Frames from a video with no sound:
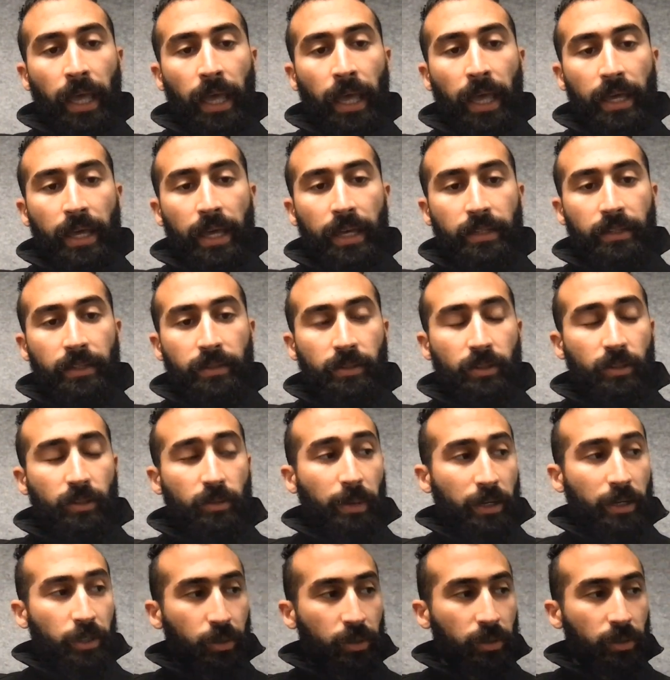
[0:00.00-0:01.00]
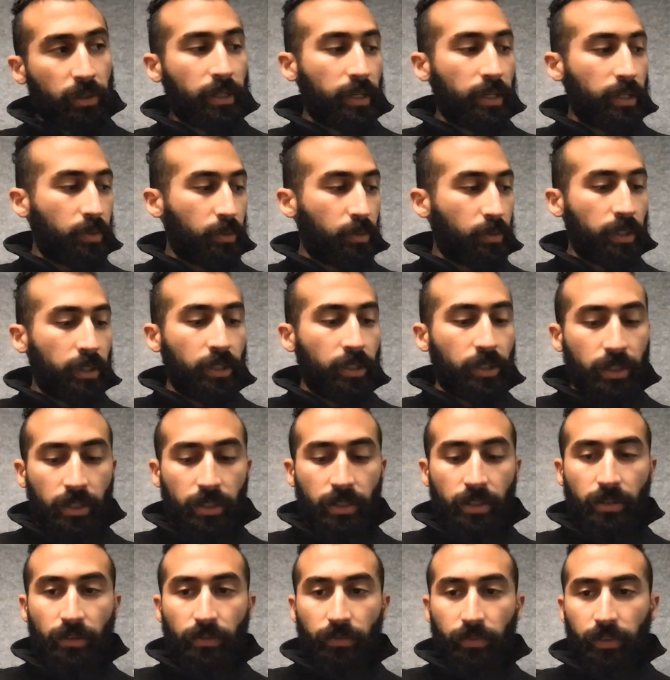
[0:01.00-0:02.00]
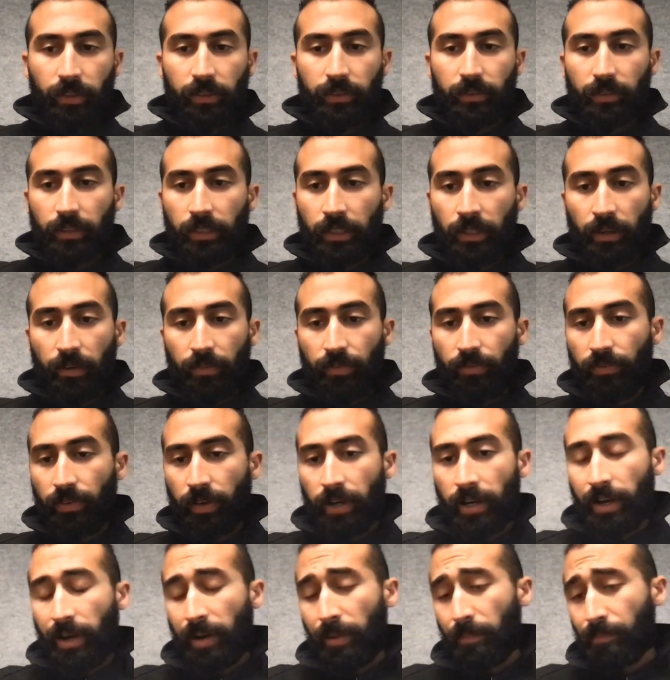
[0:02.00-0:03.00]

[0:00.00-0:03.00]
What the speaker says: and especially in regions of